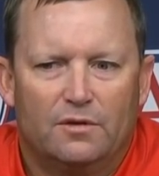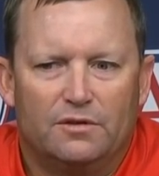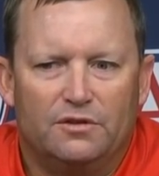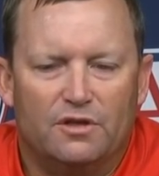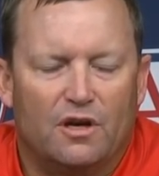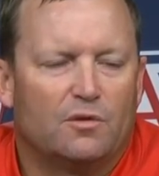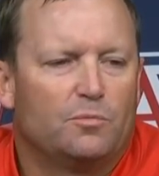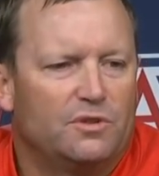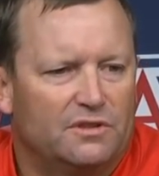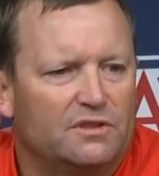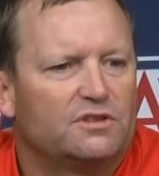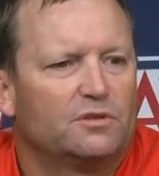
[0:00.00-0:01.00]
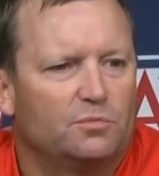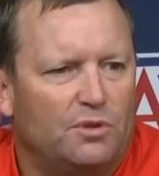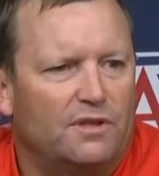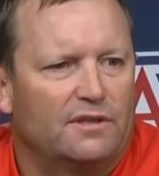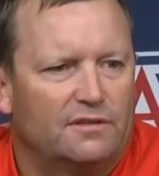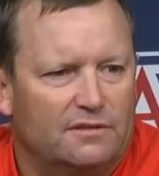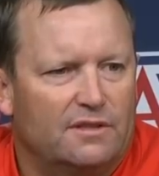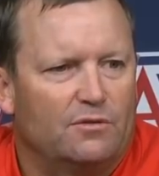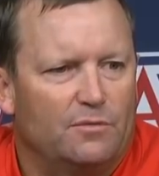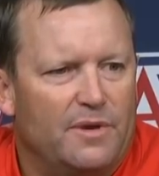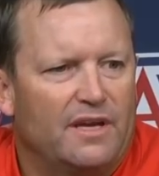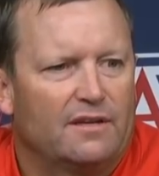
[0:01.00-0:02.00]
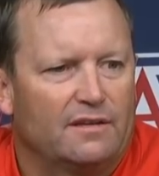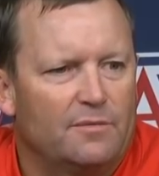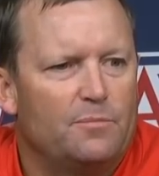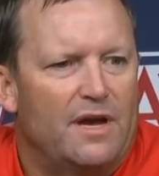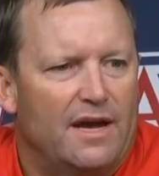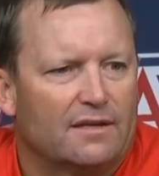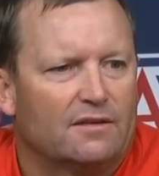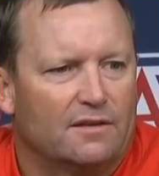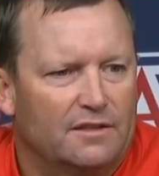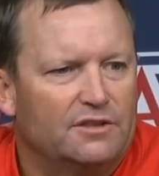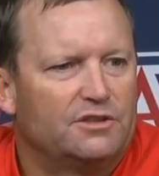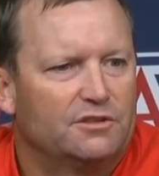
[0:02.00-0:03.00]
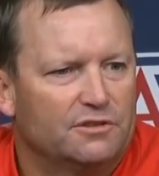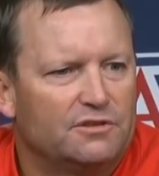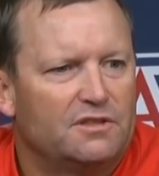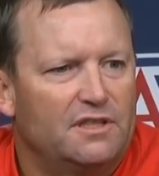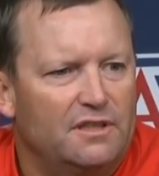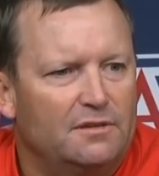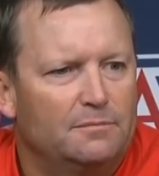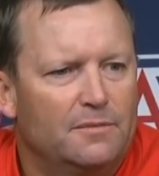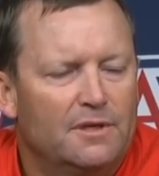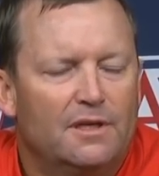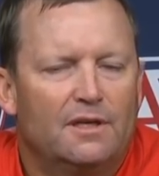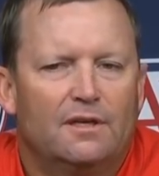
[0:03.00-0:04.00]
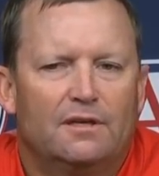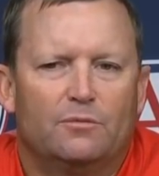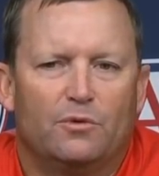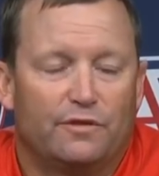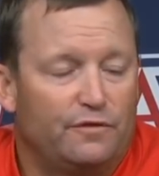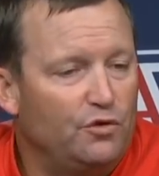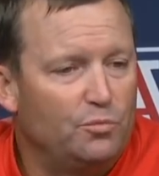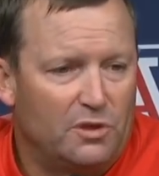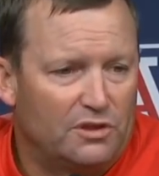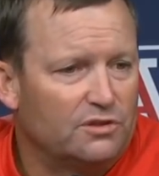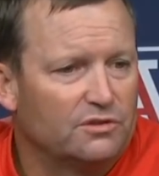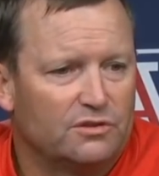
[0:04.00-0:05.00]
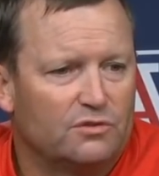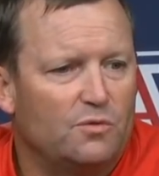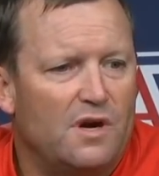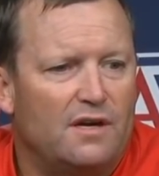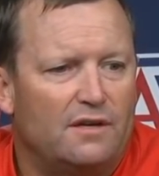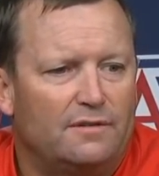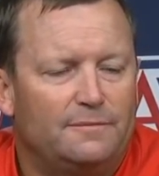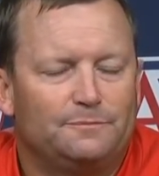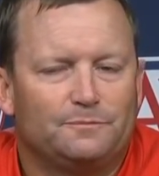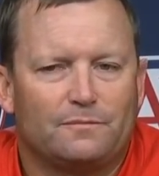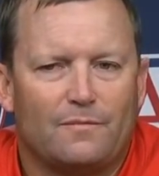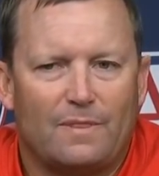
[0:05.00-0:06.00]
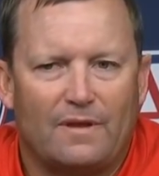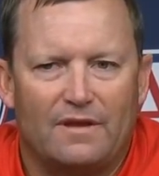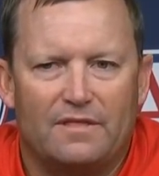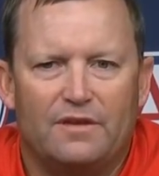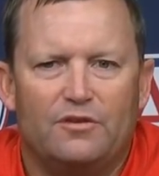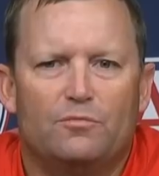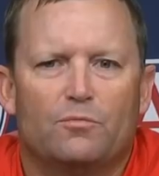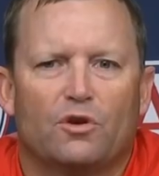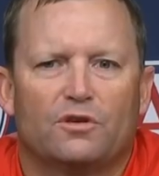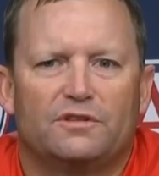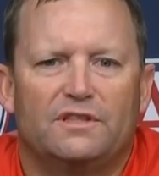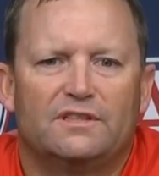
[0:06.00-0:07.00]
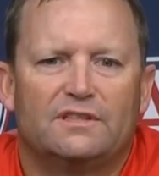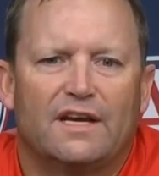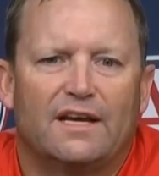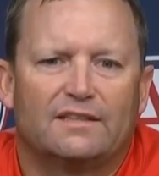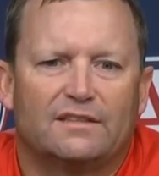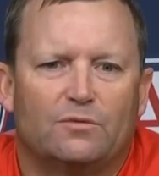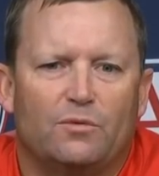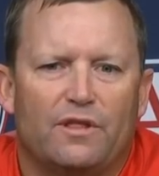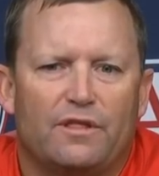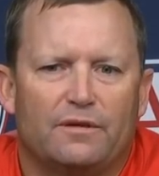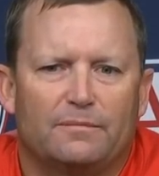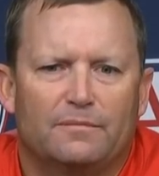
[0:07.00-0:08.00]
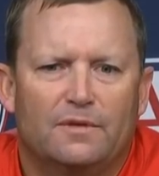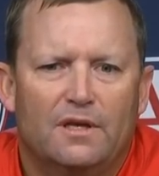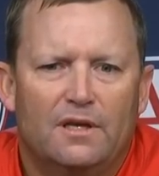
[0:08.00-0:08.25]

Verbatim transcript: young position players that will make an impact on this year's team with a few pitchers as well. And then you merge these guys in with them.